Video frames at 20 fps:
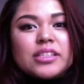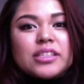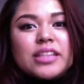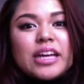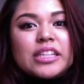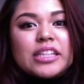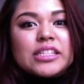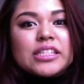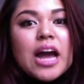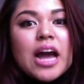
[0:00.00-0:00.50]

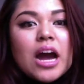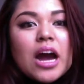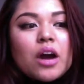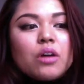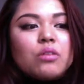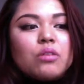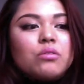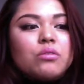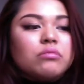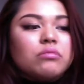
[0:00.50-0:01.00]
that's
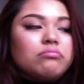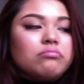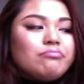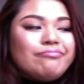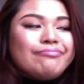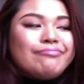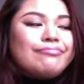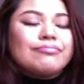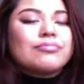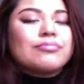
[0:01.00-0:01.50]
how
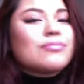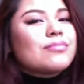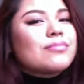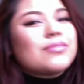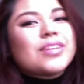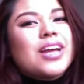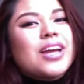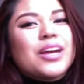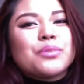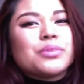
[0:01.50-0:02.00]

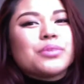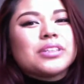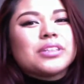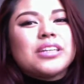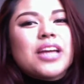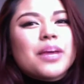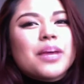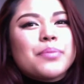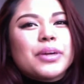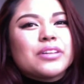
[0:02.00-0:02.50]
I
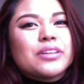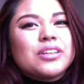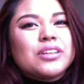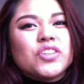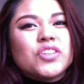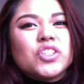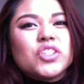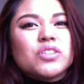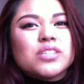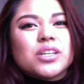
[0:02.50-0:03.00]
barely
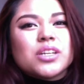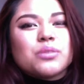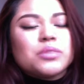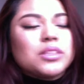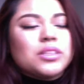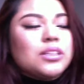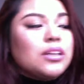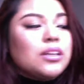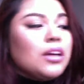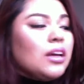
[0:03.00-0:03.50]
even use it
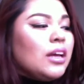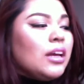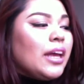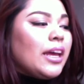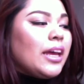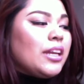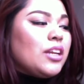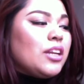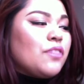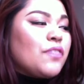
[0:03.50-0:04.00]
really.
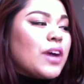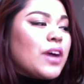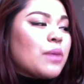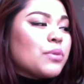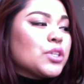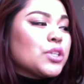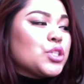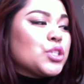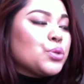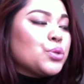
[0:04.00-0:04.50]
And if I
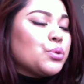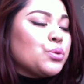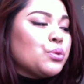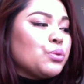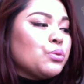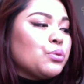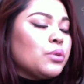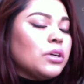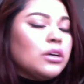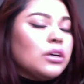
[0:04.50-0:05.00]
were
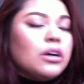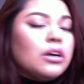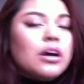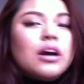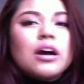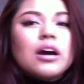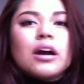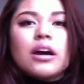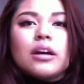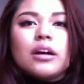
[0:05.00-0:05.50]
to
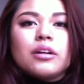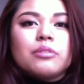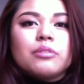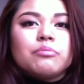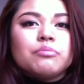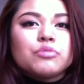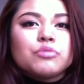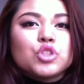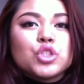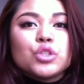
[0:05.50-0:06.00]

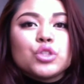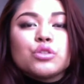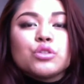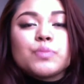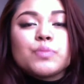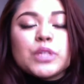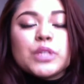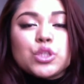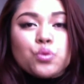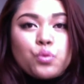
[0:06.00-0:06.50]
choose
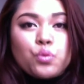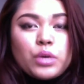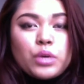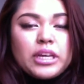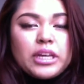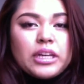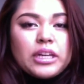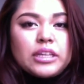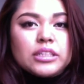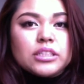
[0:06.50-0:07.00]

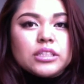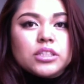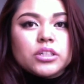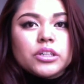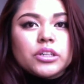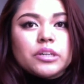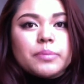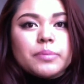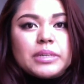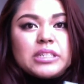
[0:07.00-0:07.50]
between
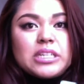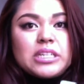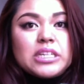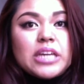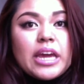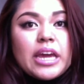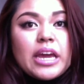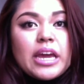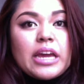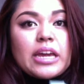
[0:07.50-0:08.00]
Urban
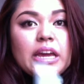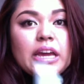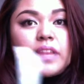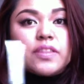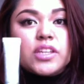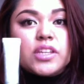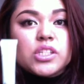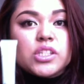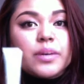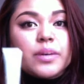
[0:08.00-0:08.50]
Decay and
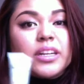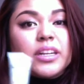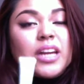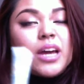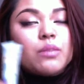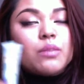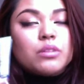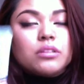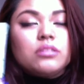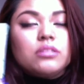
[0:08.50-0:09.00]
this one,
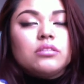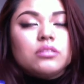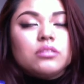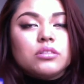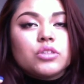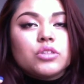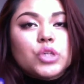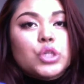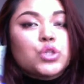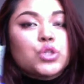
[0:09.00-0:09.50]
I would
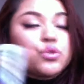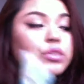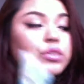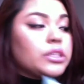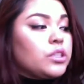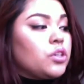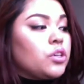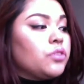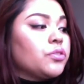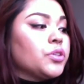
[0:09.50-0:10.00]
surely
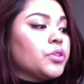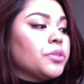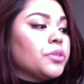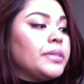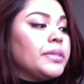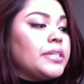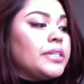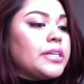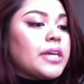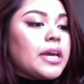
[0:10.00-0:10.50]
go for
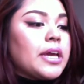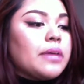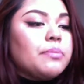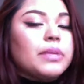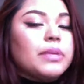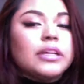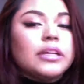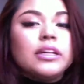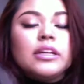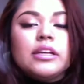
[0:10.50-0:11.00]
Urban Decay.
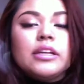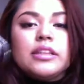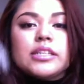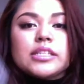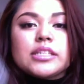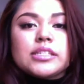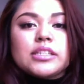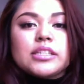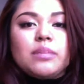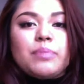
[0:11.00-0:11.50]
But
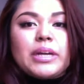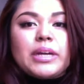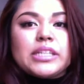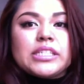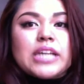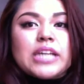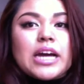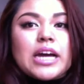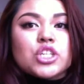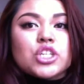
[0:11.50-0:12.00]
this is the best
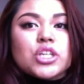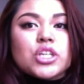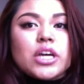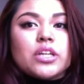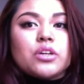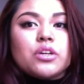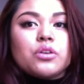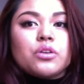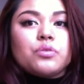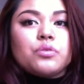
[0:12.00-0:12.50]

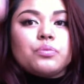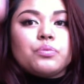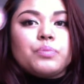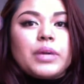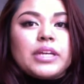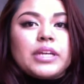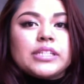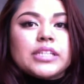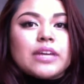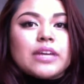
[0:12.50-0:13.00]
eyeshadow
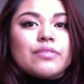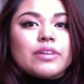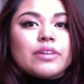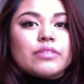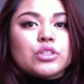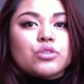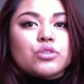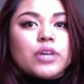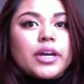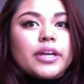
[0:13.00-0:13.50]
base I've ever
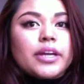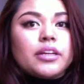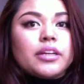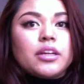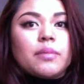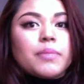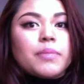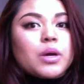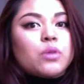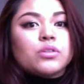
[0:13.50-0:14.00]
tried
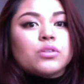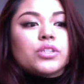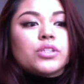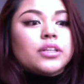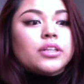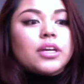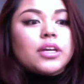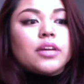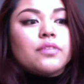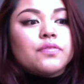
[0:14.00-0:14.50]
in my whole entire
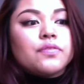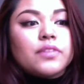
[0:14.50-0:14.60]
life.